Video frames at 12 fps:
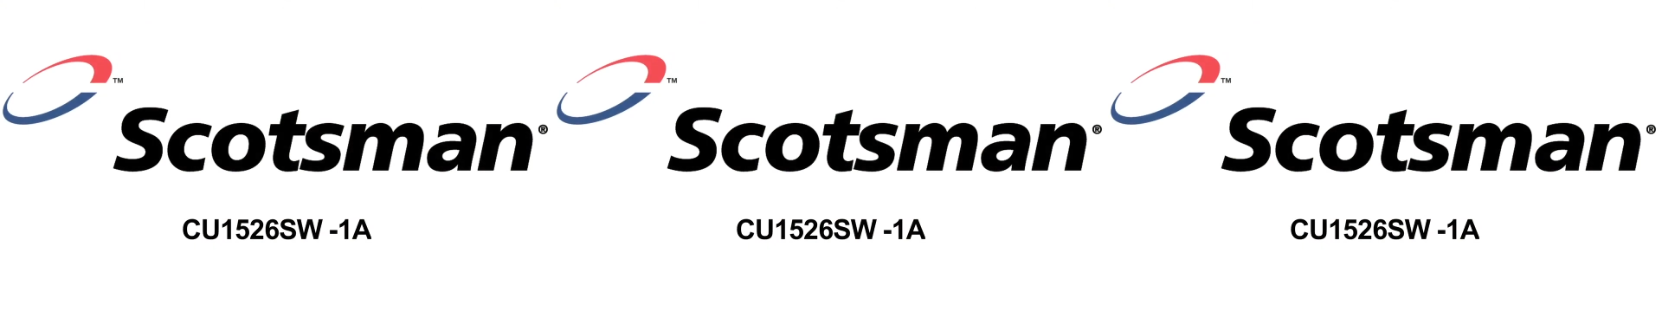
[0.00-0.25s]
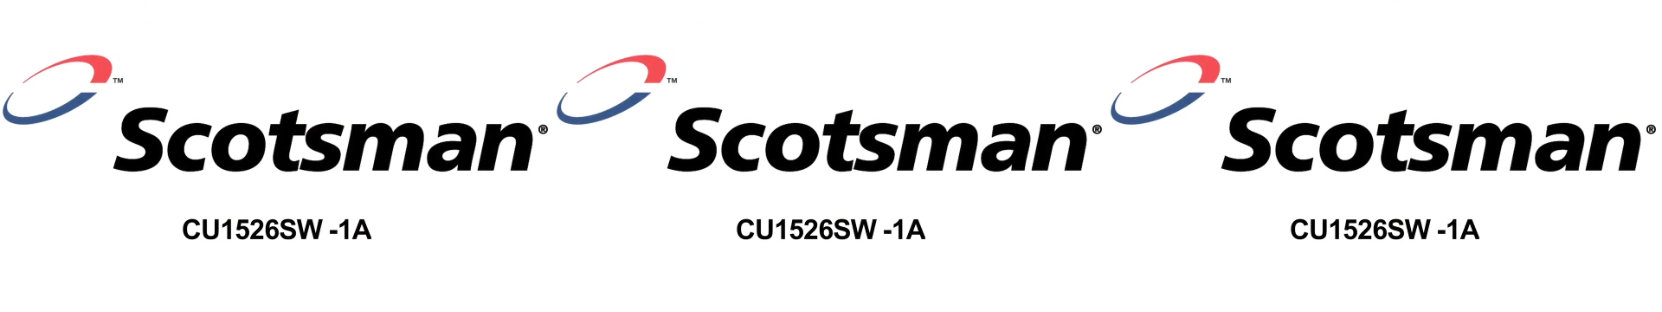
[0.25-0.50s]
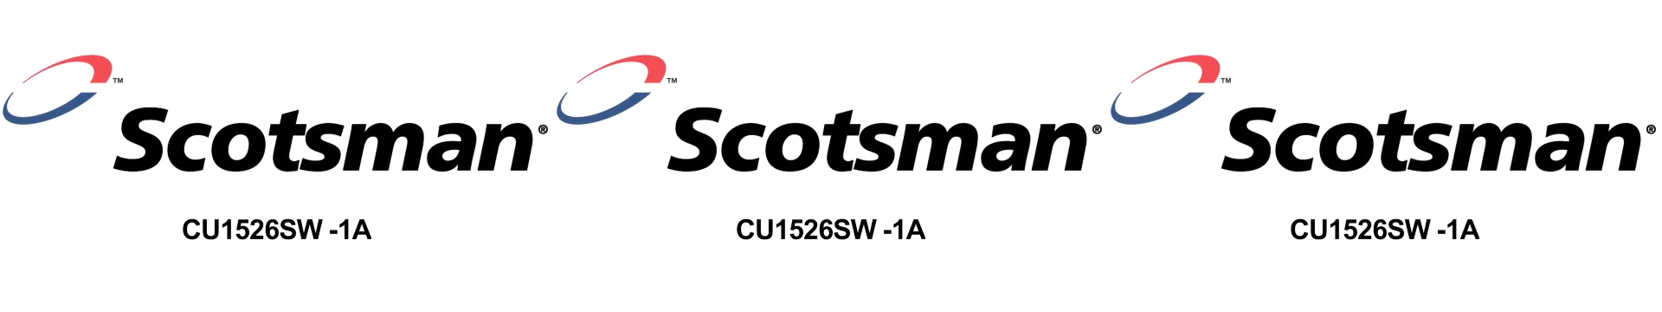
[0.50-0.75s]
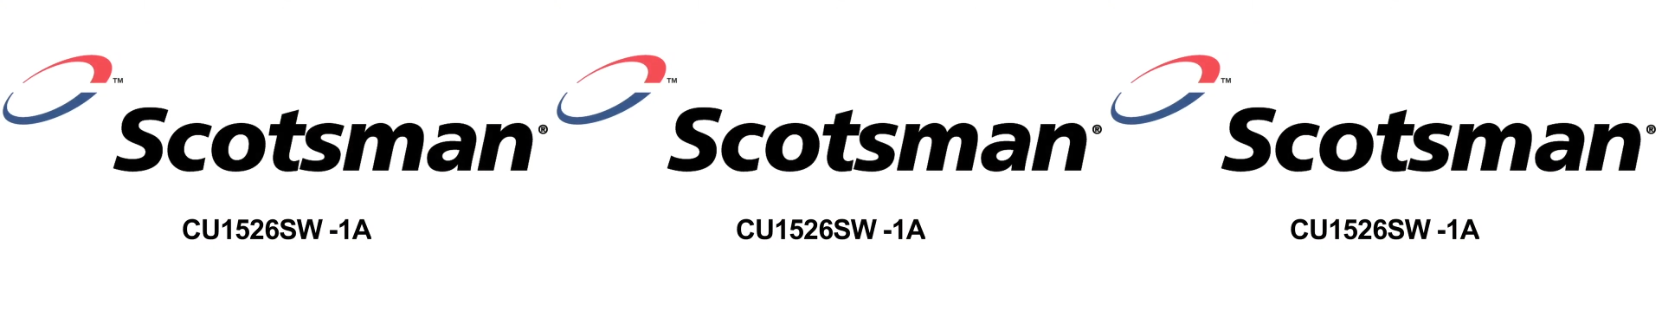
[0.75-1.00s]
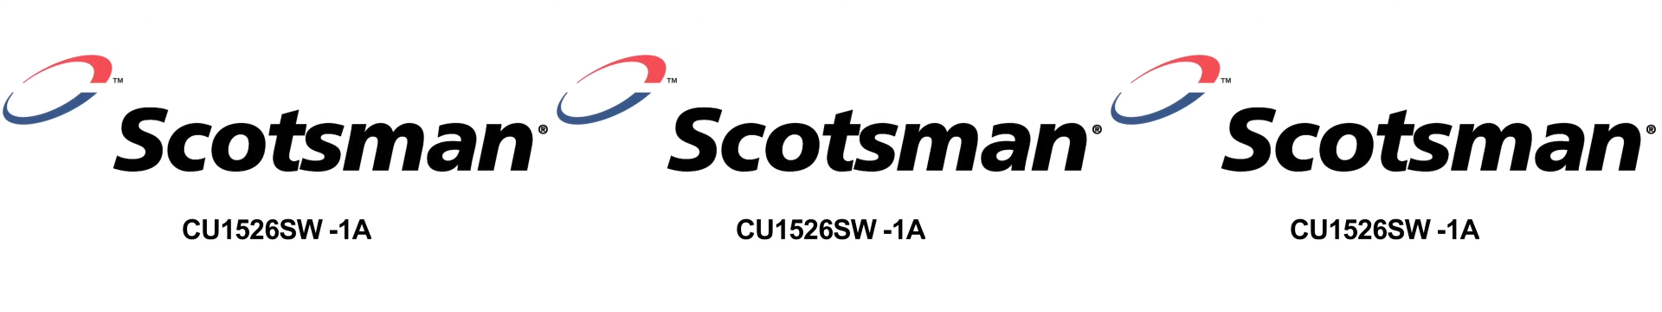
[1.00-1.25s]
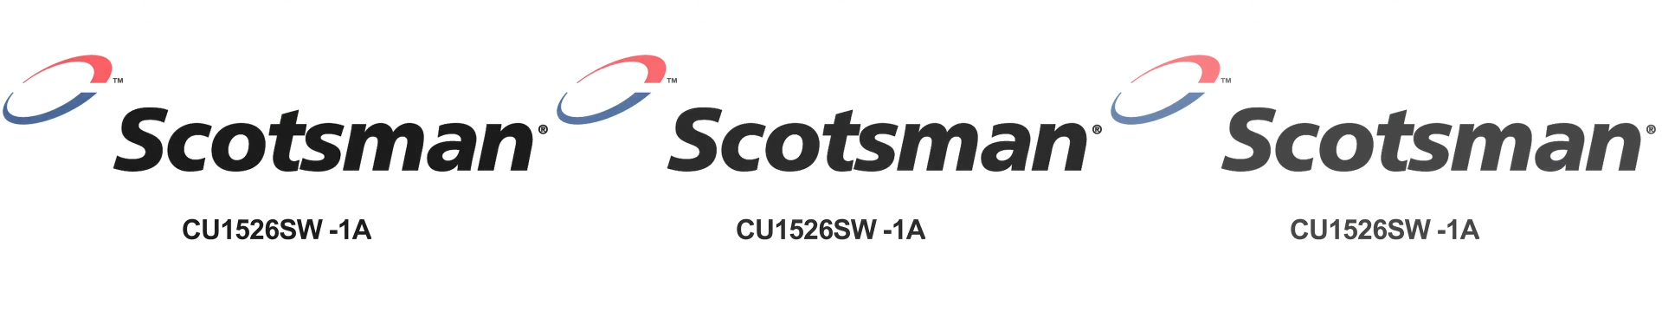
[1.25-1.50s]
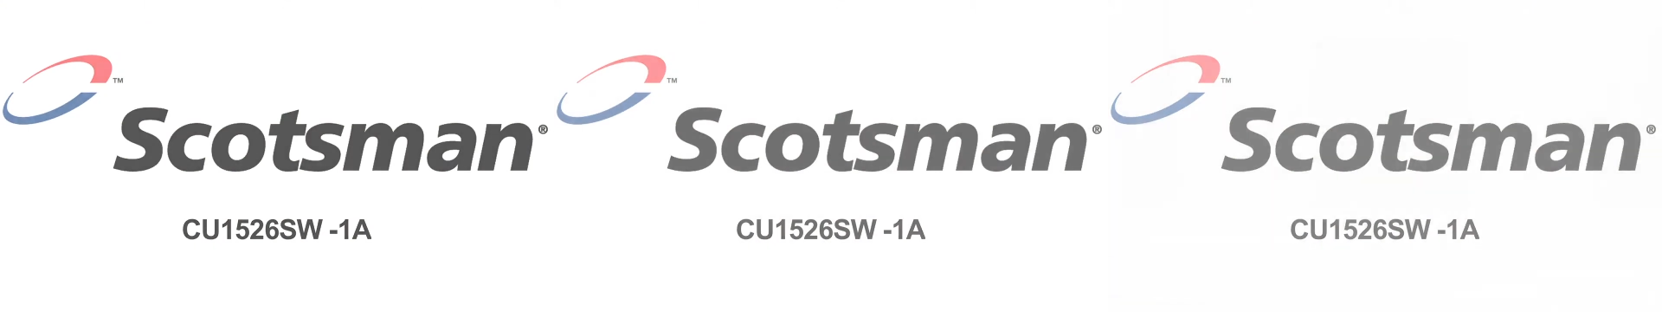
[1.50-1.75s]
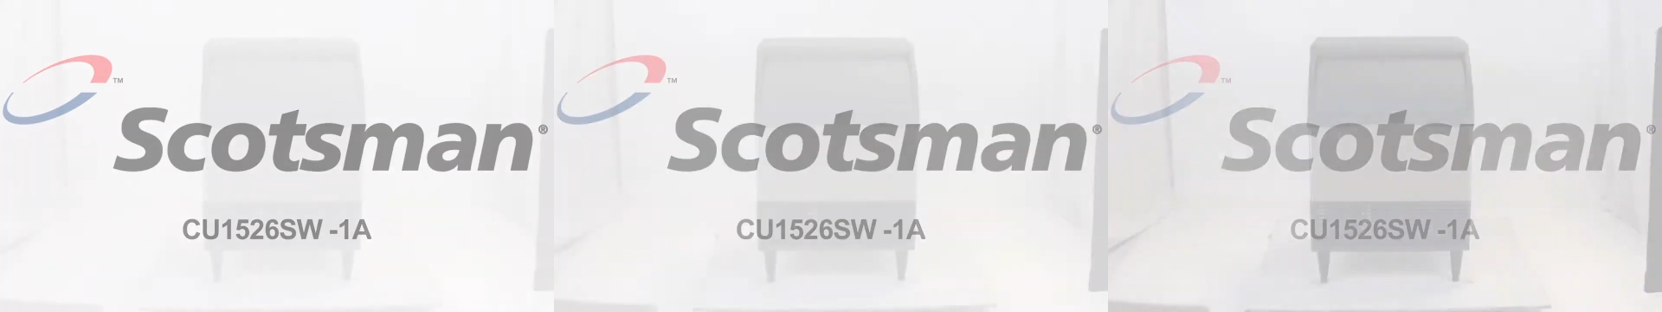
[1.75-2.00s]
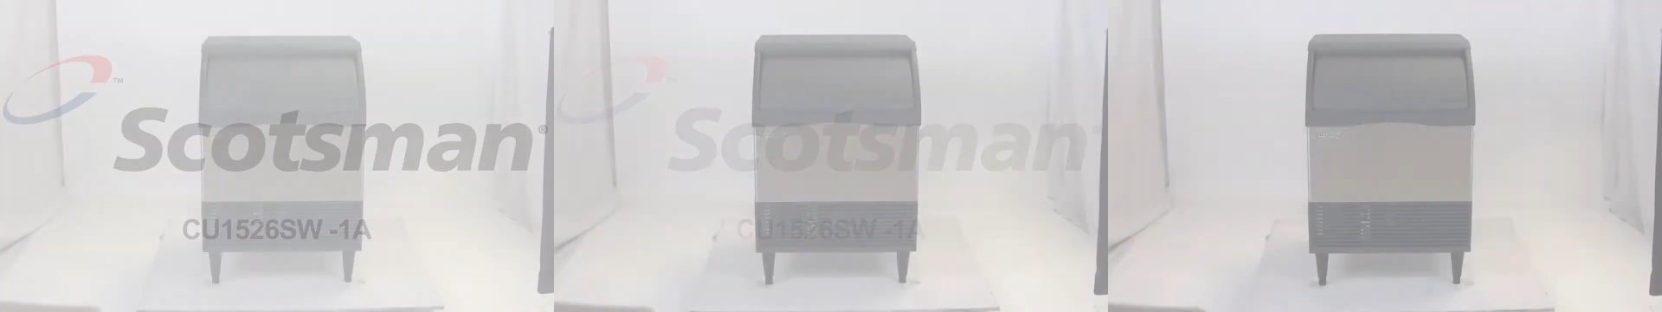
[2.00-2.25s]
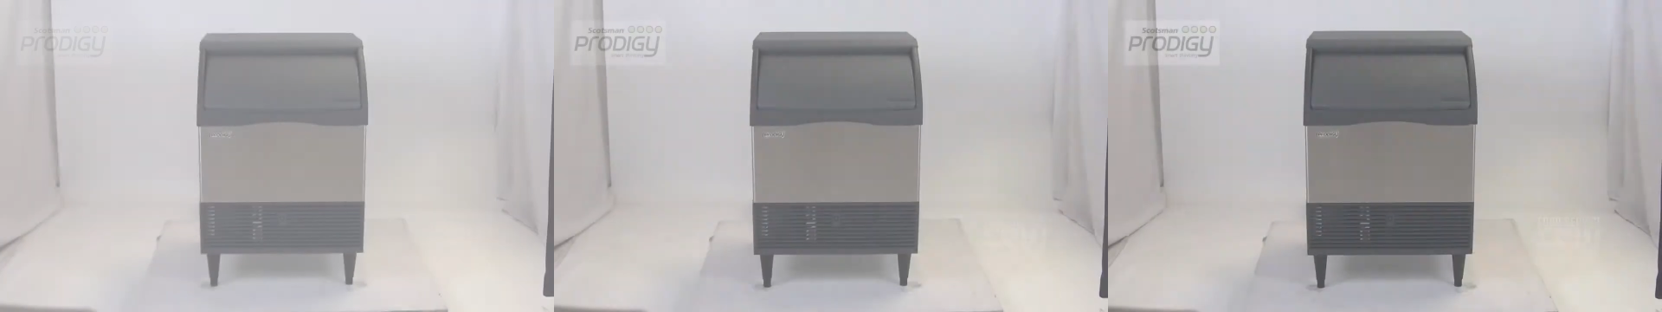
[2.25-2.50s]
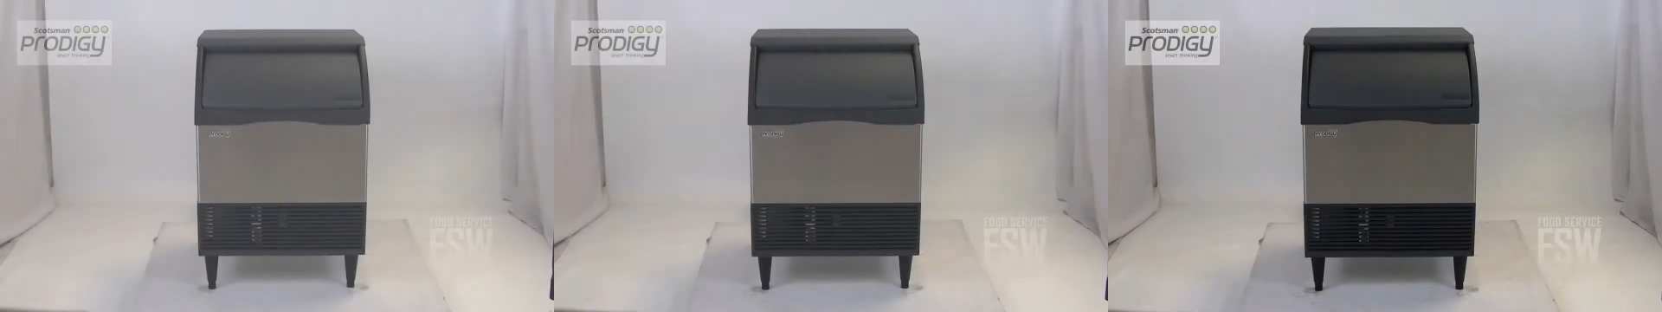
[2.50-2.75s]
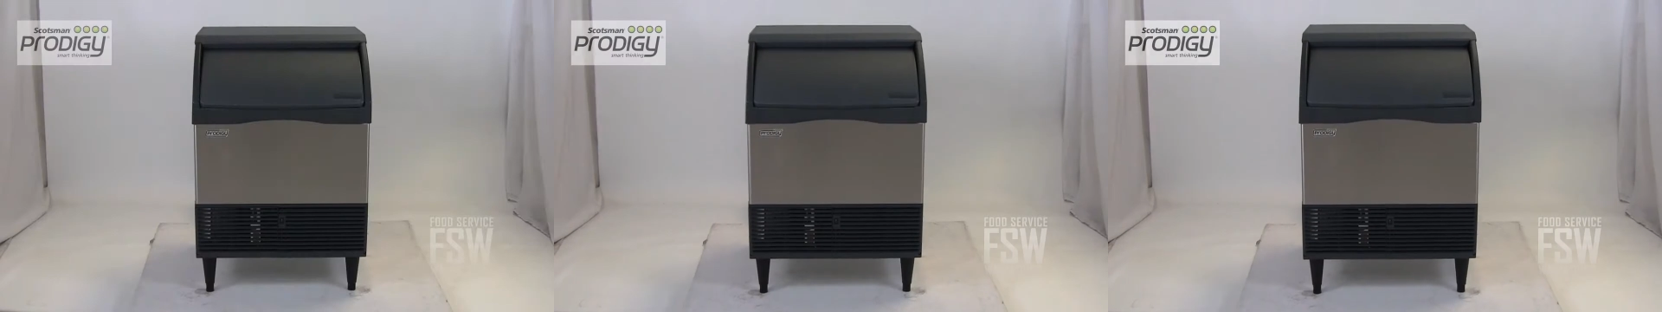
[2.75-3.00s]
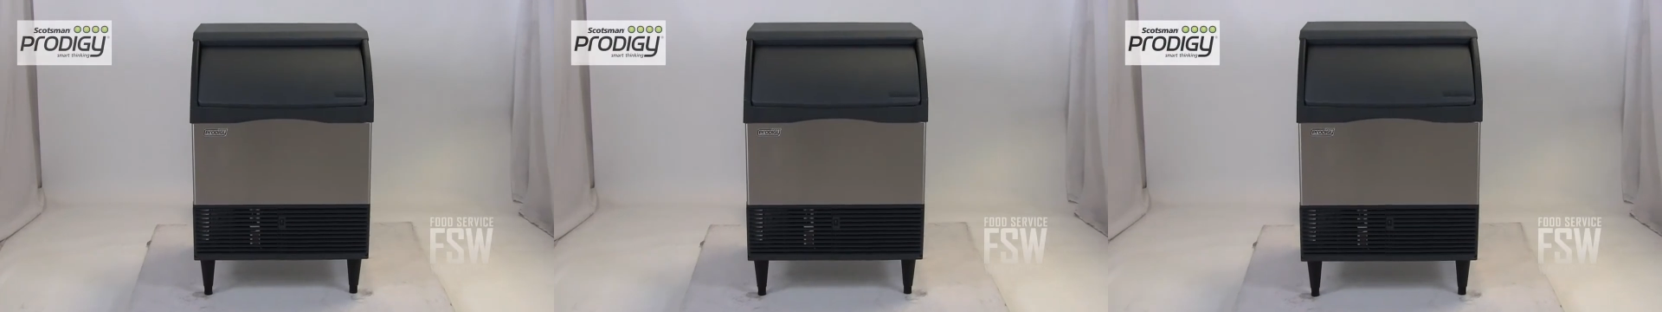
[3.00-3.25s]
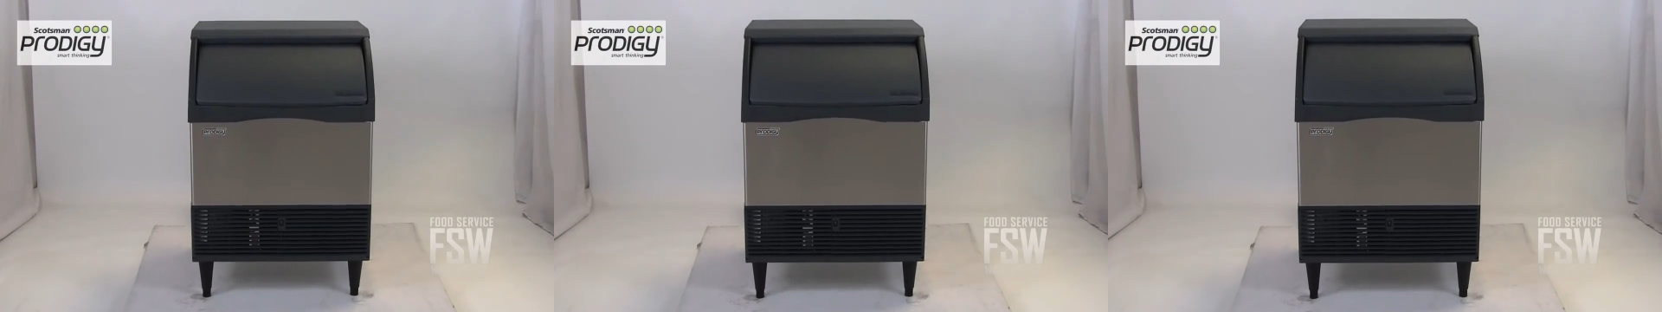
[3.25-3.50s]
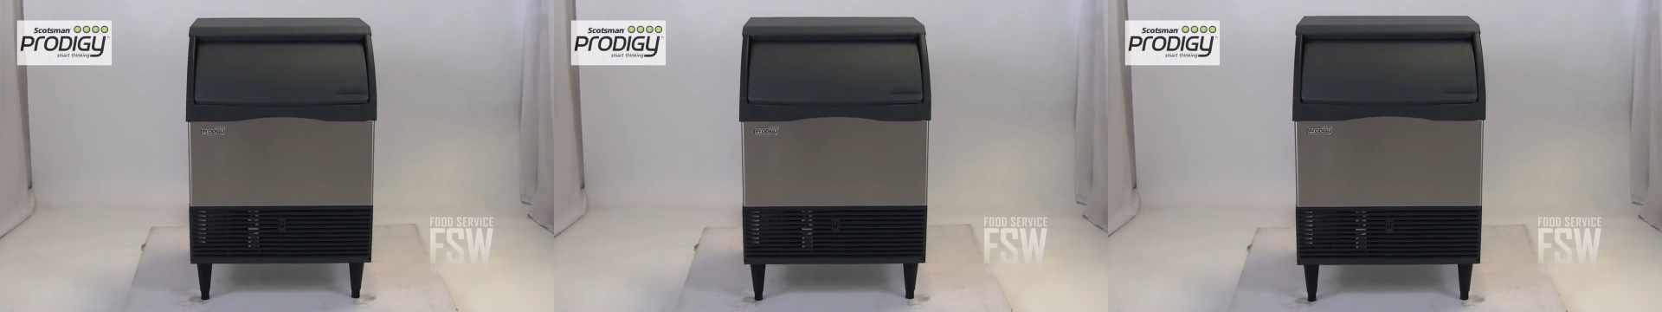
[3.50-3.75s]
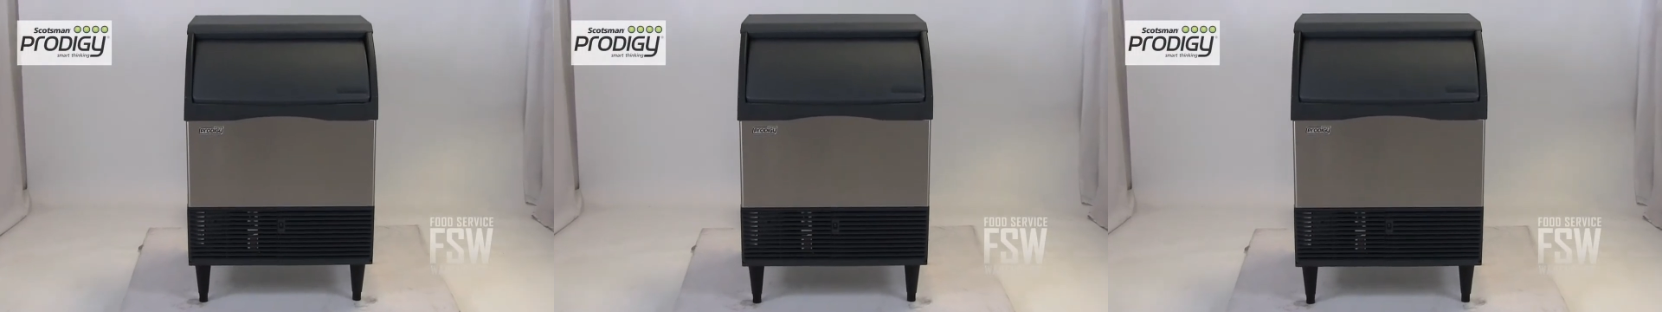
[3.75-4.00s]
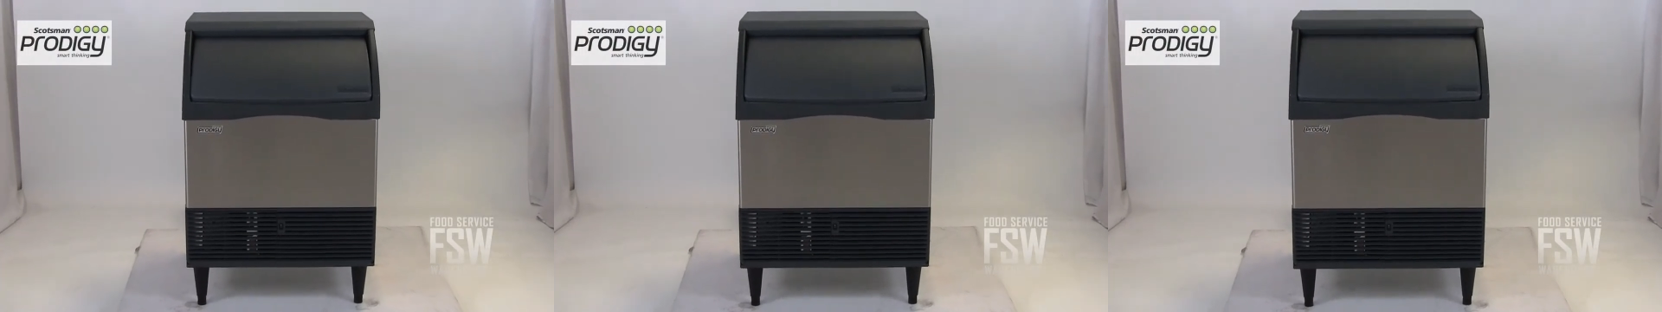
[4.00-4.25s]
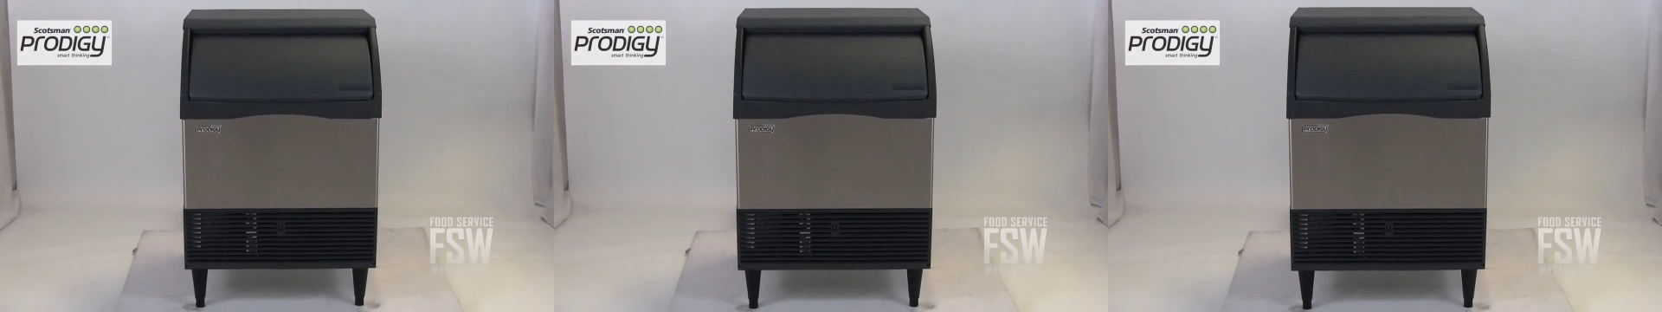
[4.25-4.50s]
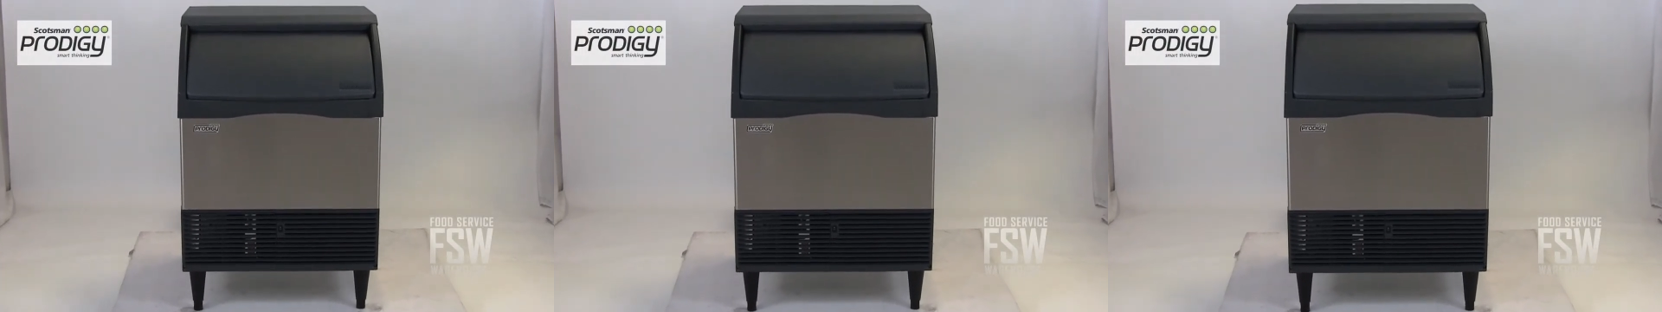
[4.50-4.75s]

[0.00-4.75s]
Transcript: No face is visible, so there are no lips to read.